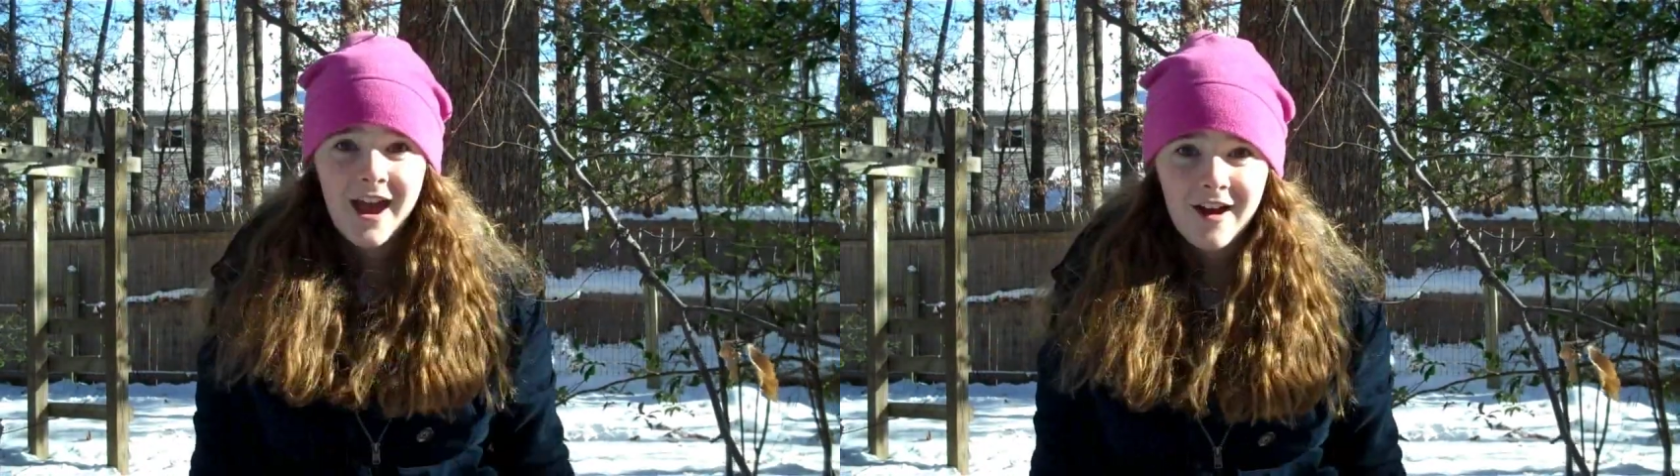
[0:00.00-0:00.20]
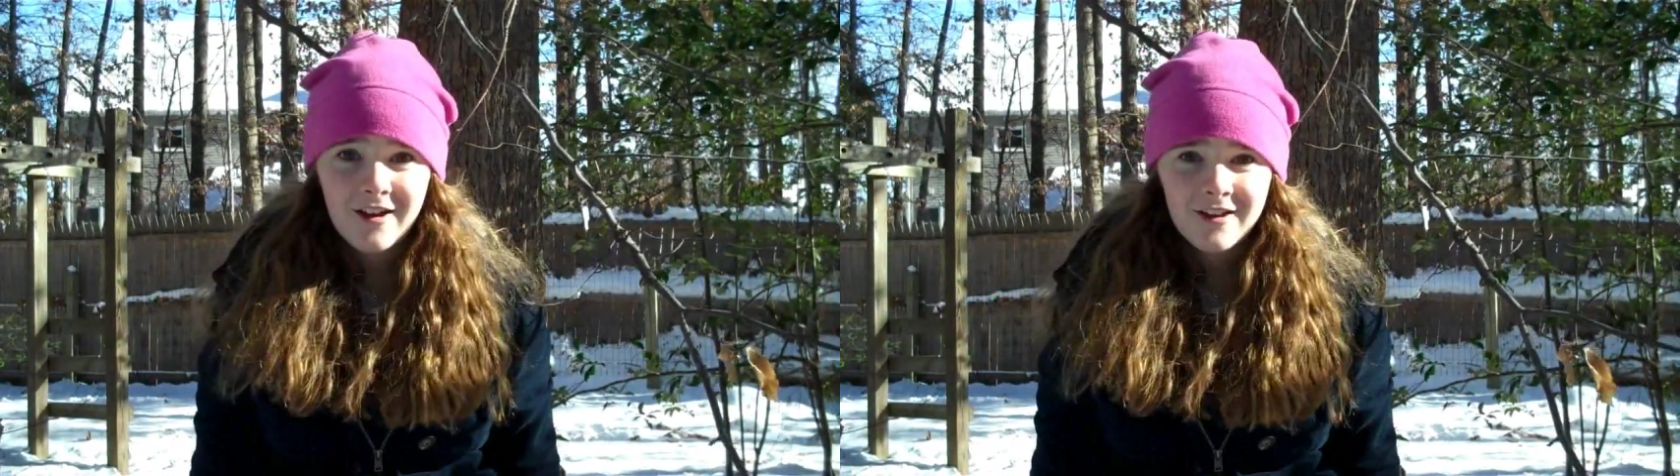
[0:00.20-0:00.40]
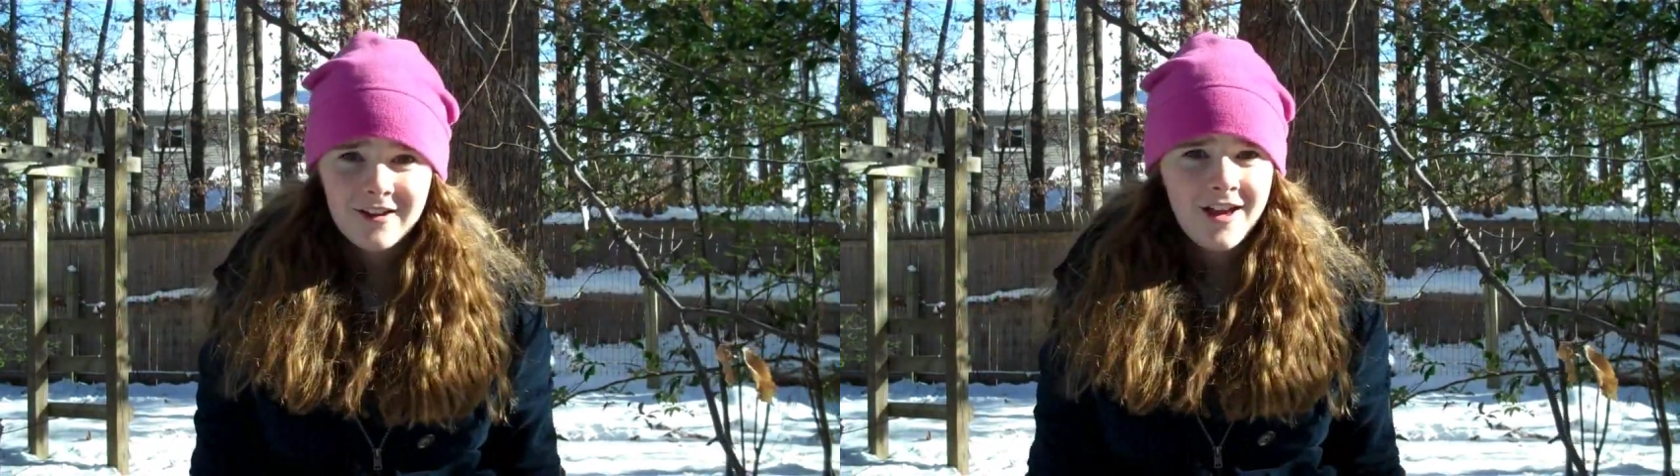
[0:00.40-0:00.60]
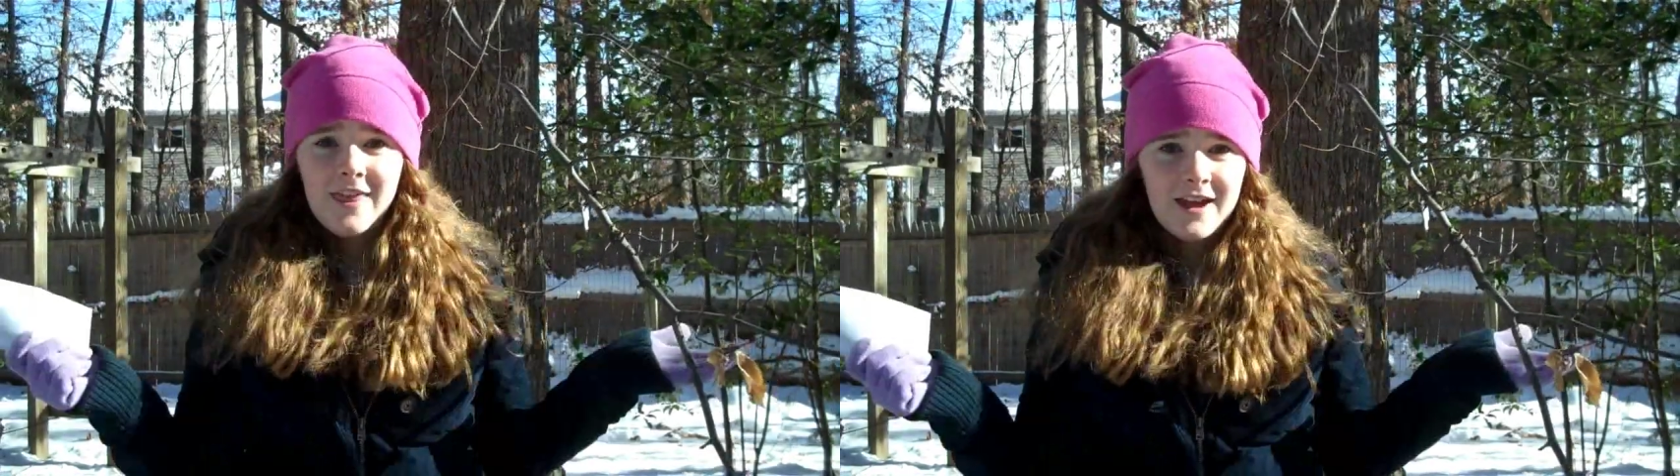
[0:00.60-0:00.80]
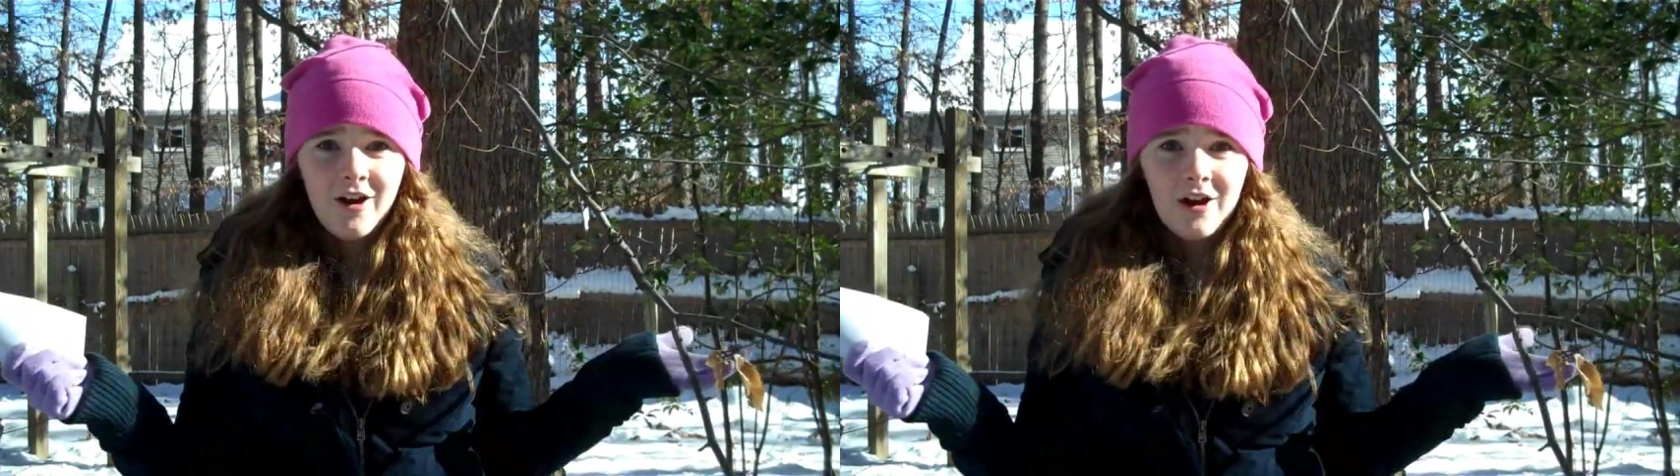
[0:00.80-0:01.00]
Yeah,
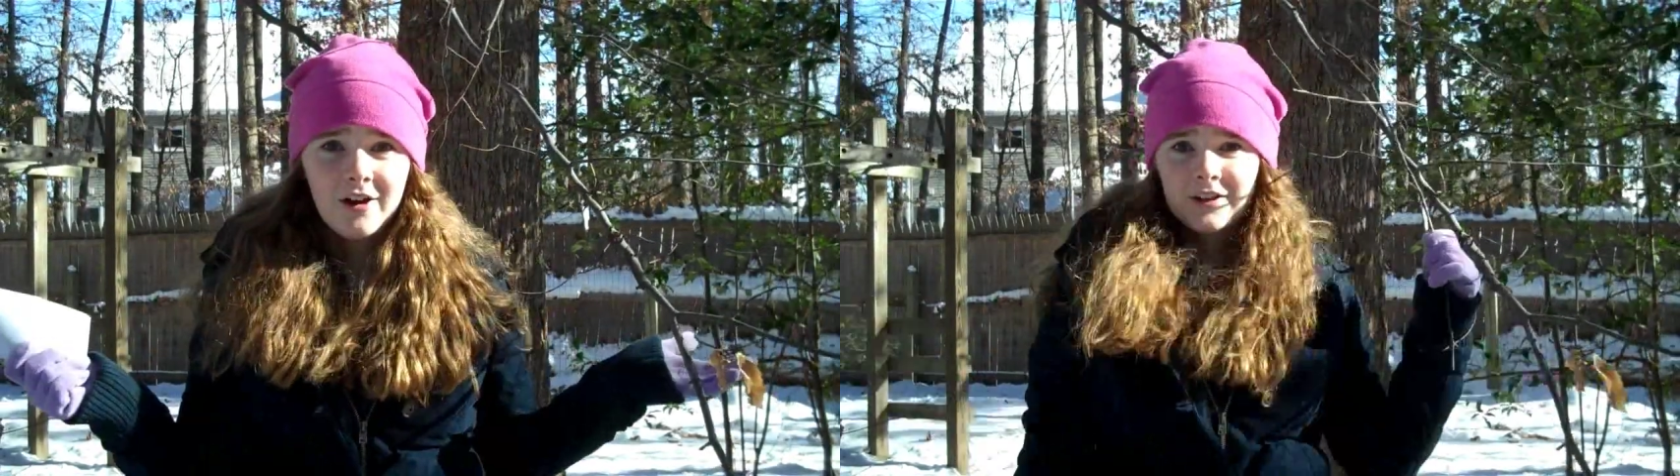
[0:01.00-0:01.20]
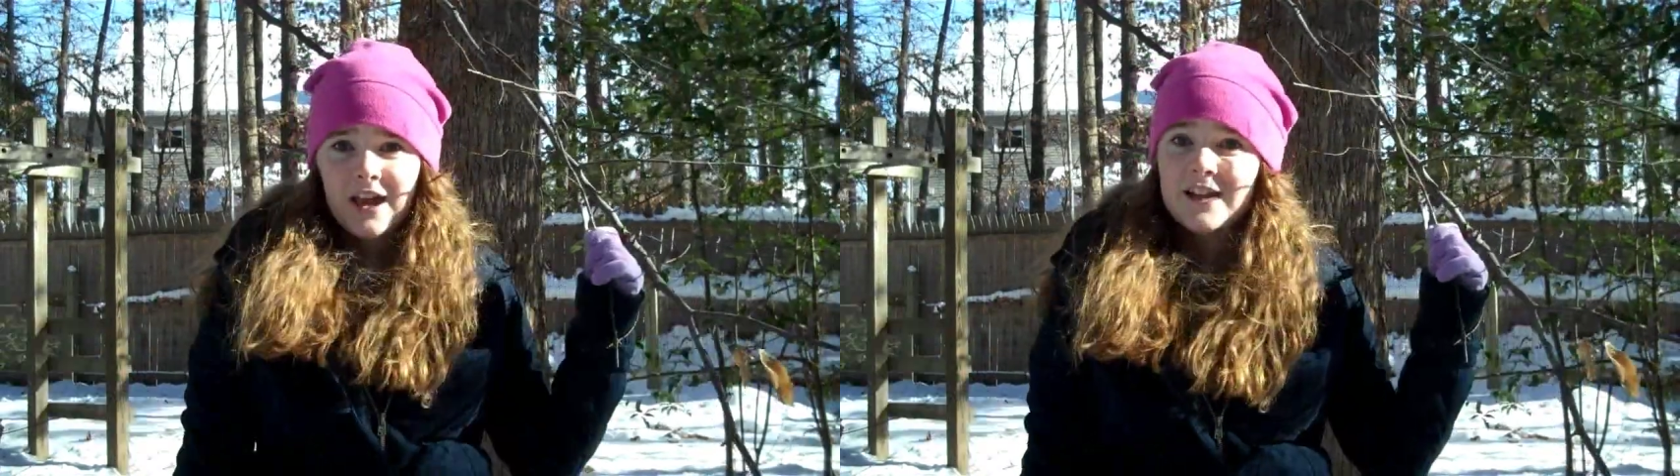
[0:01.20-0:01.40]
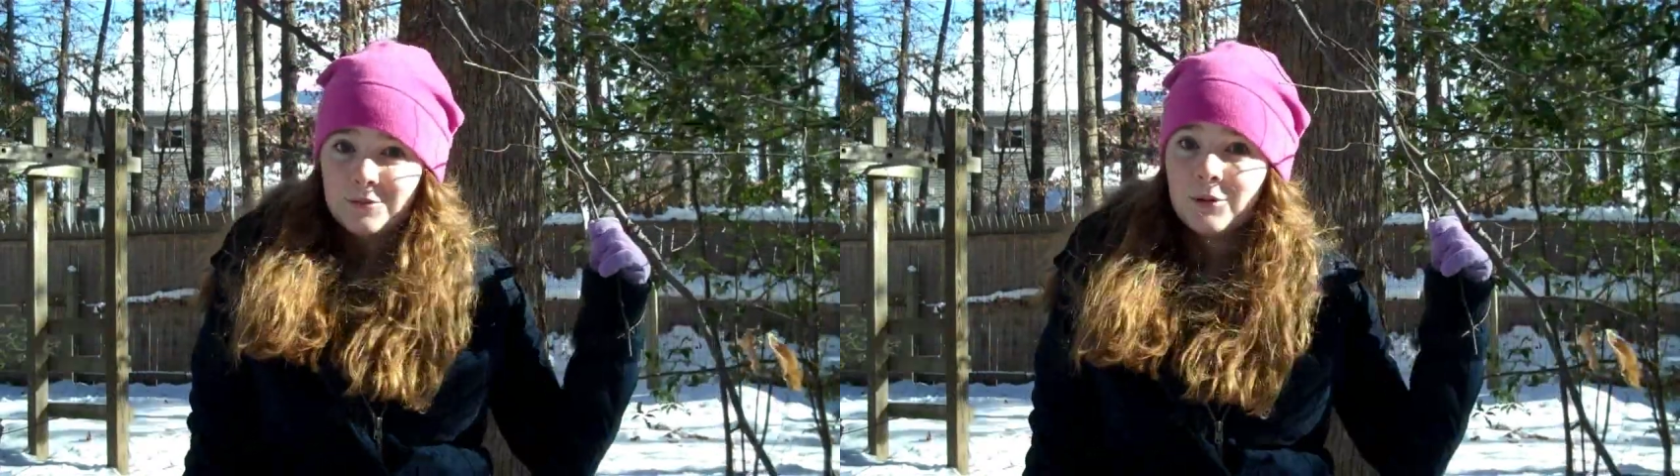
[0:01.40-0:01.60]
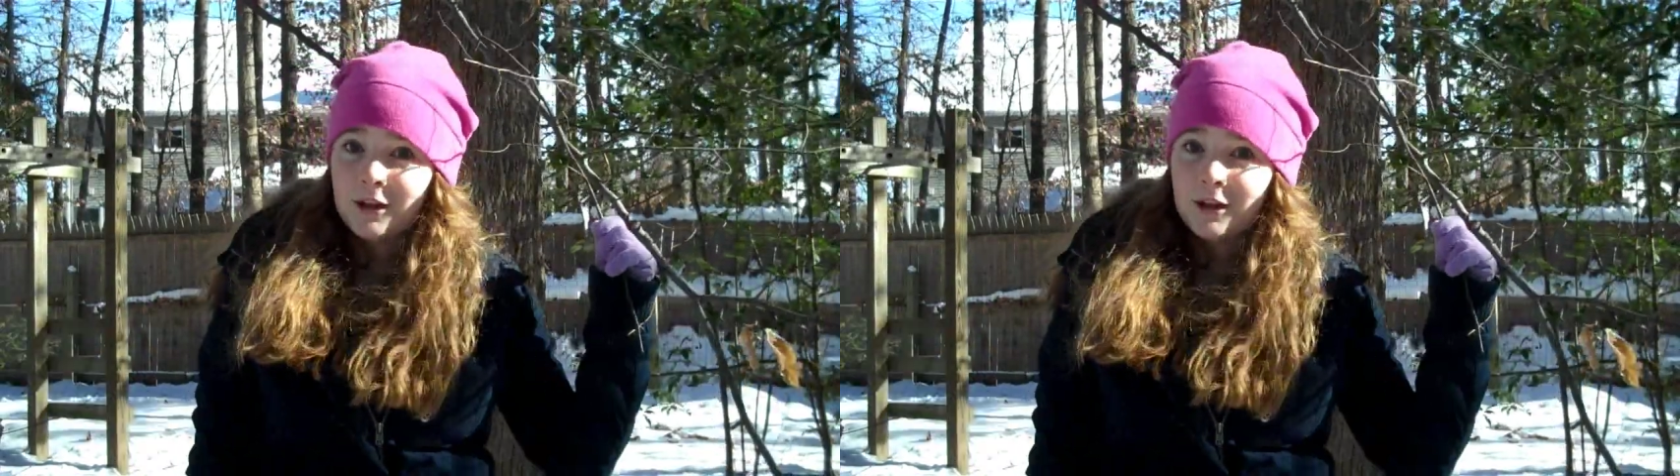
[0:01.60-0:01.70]
they are. It's